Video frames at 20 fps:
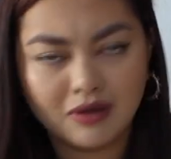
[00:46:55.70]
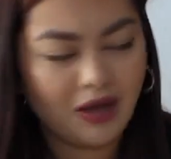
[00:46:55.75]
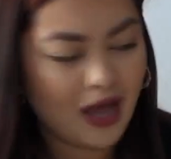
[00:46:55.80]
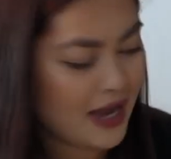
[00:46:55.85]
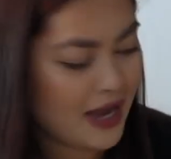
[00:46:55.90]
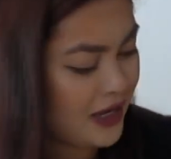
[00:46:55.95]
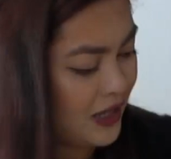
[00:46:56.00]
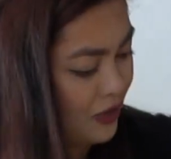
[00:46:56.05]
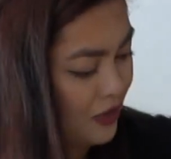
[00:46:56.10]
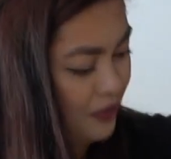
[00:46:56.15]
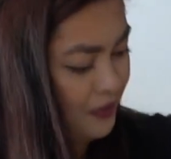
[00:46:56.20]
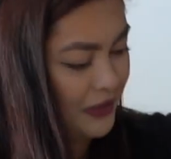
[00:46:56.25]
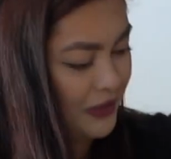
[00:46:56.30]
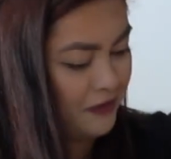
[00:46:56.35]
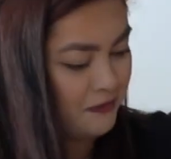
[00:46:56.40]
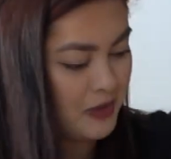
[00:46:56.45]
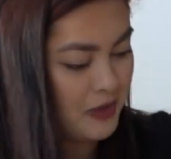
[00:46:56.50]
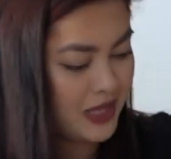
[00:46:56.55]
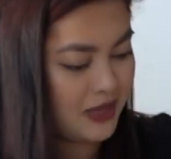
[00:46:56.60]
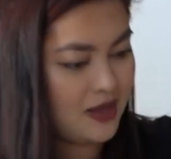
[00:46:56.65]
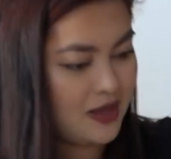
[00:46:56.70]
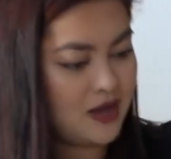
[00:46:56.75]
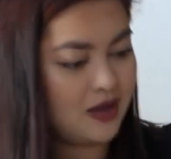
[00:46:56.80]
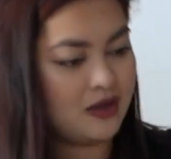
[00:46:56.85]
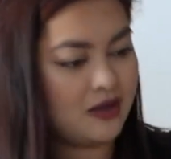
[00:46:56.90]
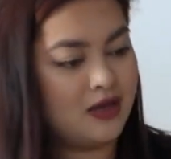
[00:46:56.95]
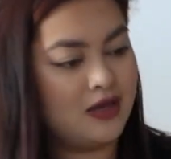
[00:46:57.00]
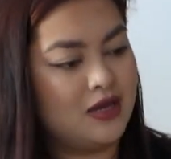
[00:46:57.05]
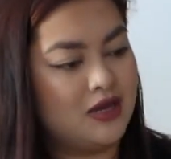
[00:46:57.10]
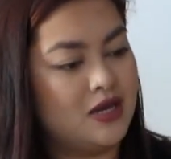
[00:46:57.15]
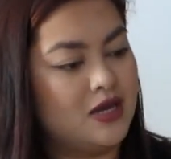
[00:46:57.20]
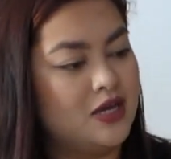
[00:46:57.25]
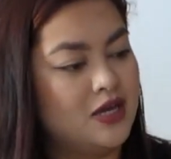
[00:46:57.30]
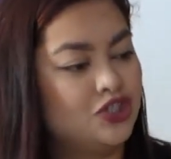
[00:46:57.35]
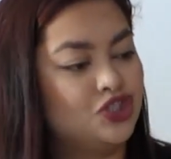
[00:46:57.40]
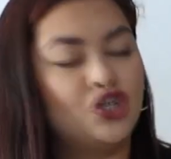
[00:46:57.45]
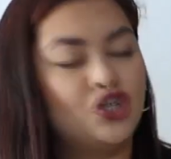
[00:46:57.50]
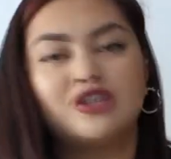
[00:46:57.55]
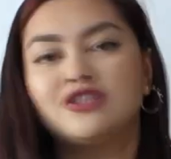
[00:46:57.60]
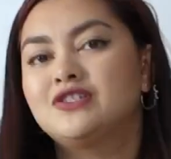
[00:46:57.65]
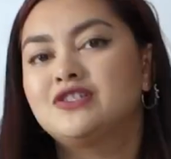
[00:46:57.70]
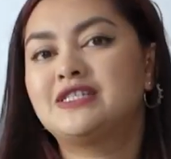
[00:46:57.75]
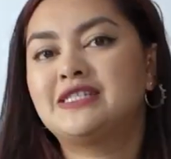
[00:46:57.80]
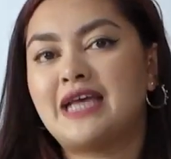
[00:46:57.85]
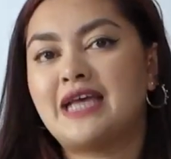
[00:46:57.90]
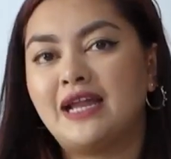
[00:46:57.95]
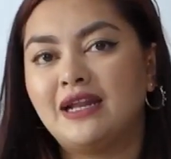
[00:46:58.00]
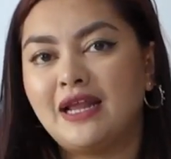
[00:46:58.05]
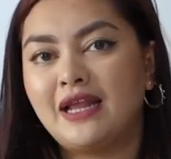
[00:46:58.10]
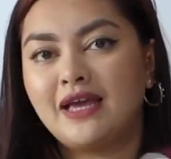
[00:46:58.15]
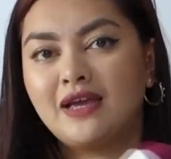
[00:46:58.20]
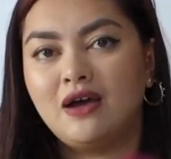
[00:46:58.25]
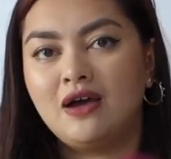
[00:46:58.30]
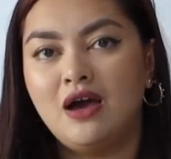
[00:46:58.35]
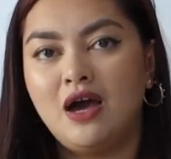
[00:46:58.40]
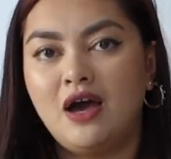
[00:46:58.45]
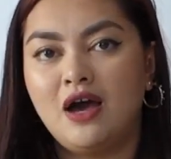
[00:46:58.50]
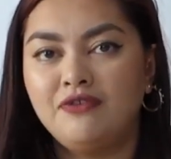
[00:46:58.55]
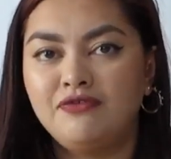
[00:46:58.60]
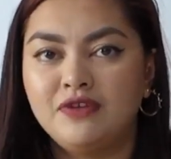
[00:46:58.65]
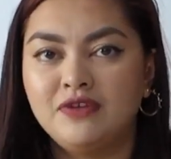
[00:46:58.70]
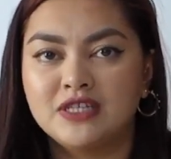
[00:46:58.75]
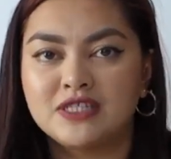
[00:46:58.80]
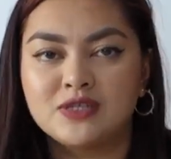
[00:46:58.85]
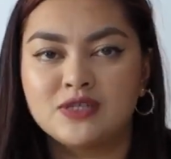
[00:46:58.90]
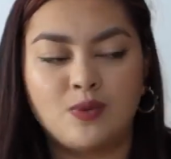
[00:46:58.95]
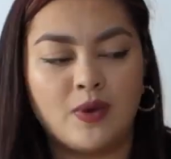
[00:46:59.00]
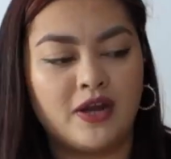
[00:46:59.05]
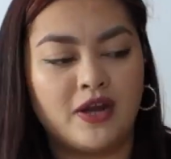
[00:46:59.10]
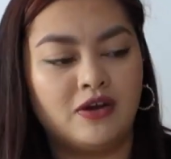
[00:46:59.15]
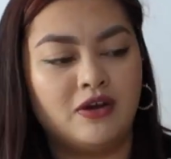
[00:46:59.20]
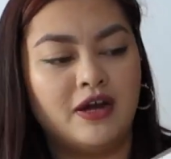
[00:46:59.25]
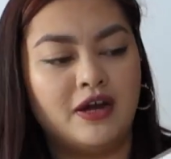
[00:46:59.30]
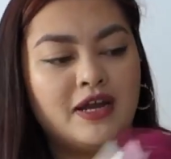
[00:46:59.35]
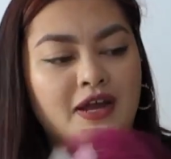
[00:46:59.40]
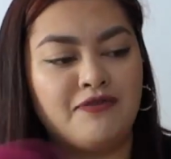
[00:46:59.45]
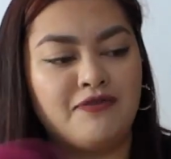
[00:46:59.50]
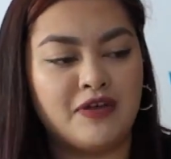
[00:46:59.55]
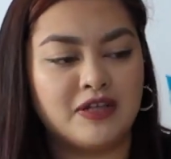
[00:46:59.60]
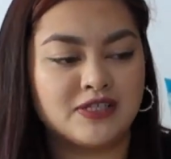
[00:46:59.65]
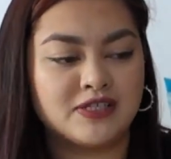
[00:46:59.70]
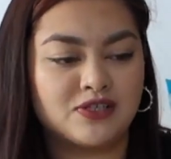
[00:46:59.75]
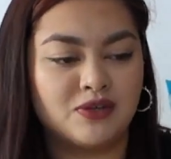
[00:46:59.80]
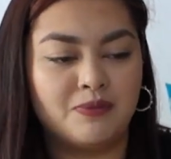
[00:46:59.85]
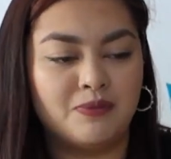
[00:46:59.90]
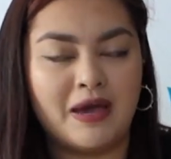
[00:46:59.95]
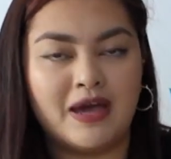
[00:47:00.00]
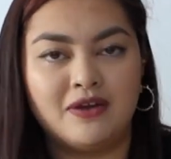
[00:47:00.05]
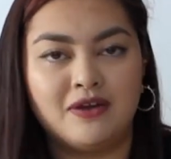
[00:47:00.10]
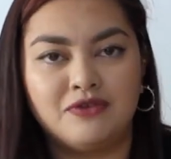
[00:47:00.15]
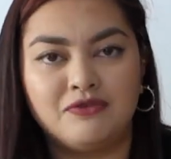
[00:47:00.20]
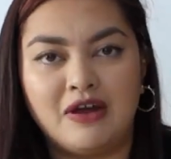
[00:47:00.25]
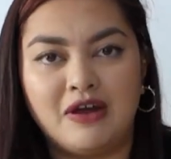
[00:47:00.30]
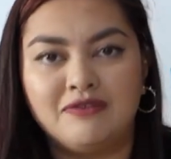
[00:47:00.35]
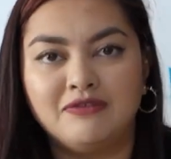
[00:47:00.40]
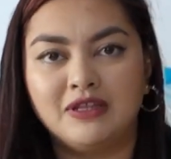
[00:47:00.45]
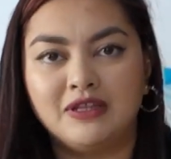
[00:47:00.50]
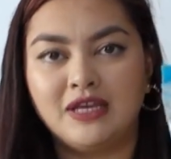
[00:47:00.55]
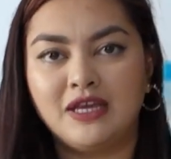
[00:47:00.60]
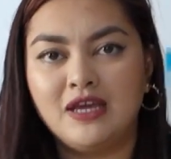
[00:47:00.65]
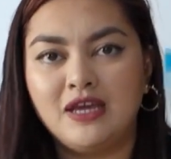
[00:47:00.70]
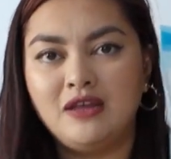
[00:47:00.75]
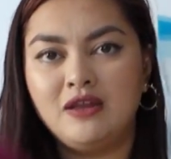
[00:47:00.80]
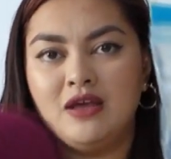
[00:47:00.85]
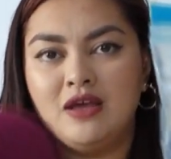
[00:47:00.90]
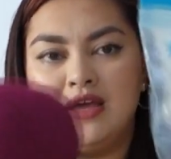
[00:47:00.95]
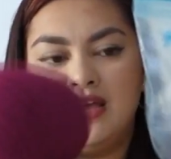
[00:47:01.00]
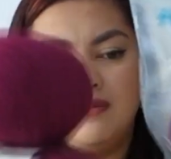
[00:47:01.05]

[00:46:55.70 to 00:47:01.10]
I cannot believe my luck. She also sent like a half knit sweater, and I felt so bad unraveling it.